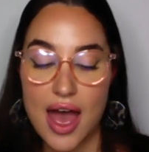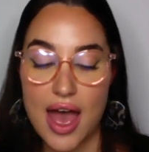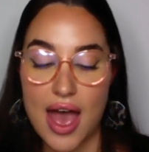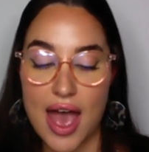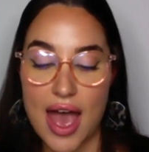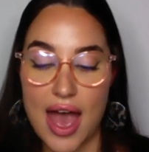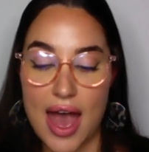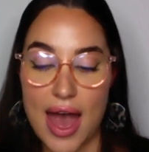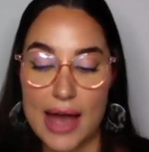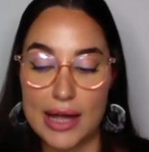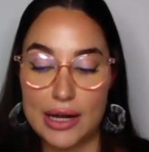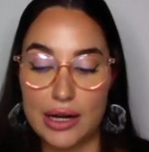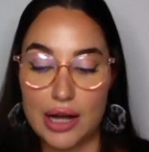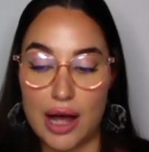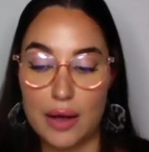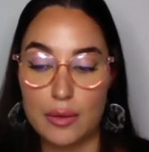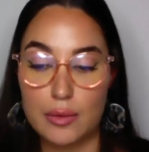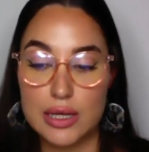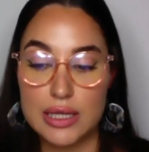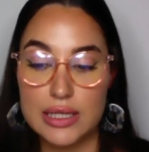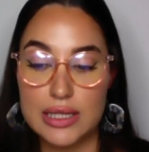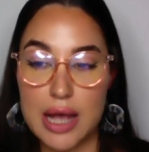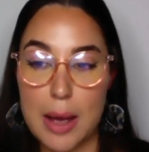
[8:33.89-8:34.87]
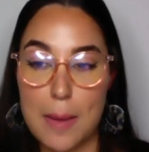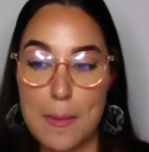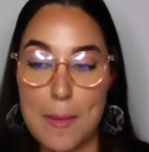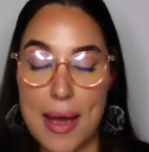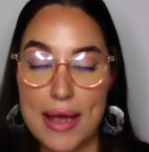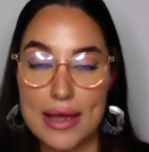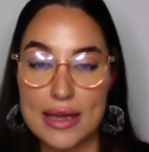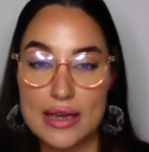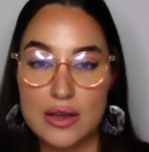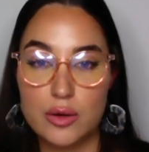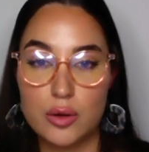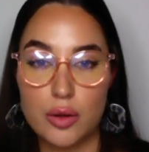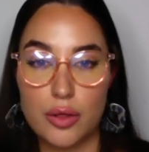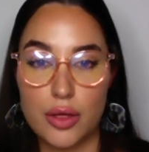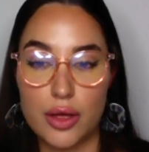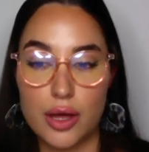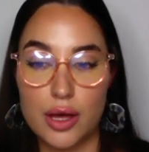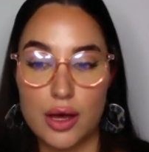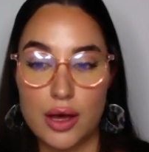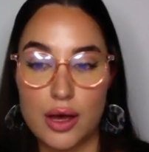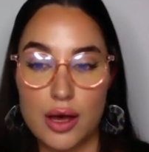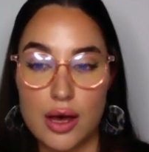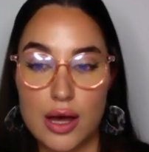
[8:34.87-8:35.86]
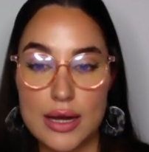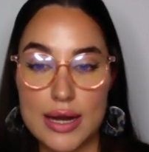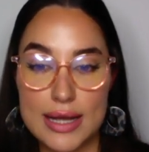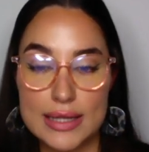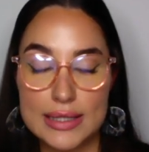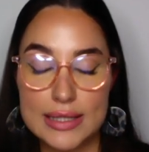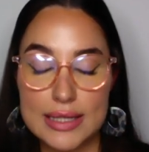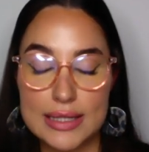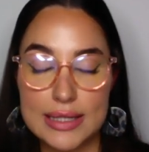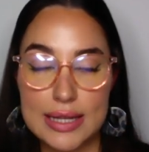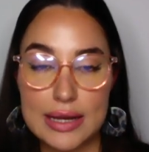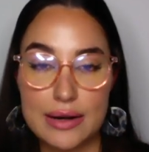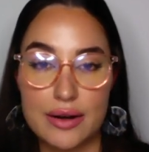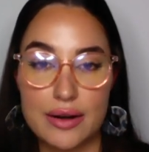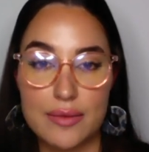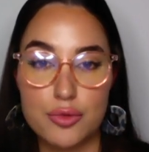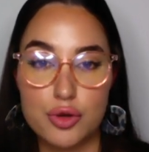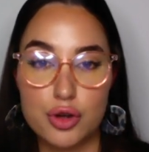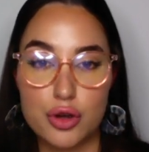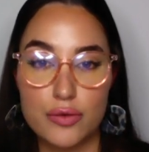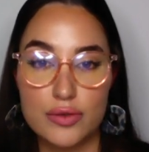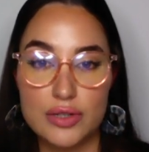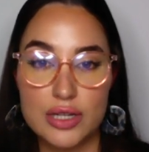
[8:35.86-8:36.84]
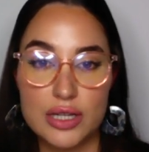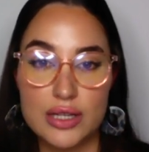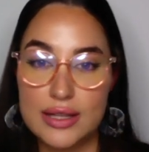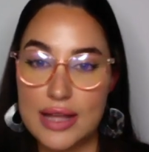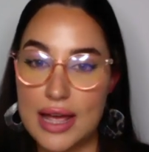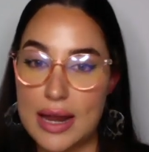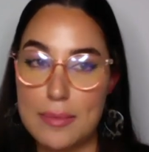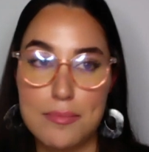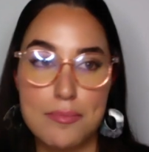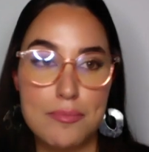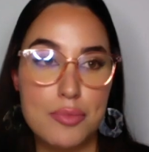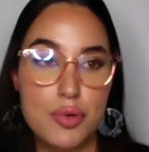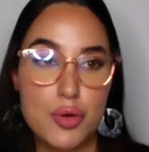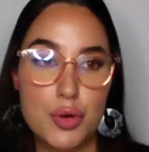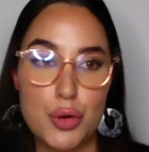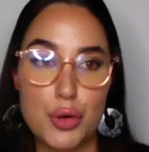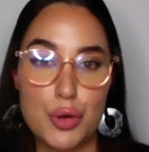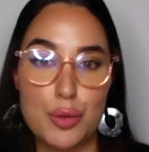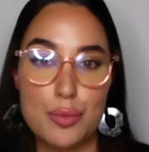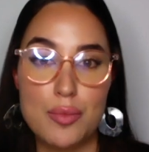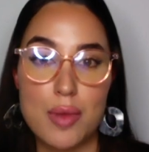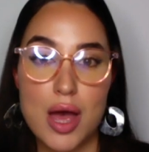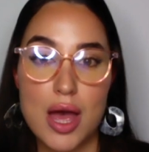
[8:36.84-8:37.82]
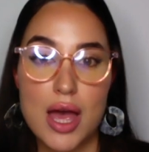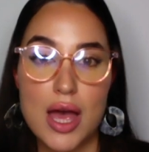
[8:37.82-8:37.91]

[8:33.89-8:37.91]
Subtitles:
And I was making all the necessary moves, and then boom,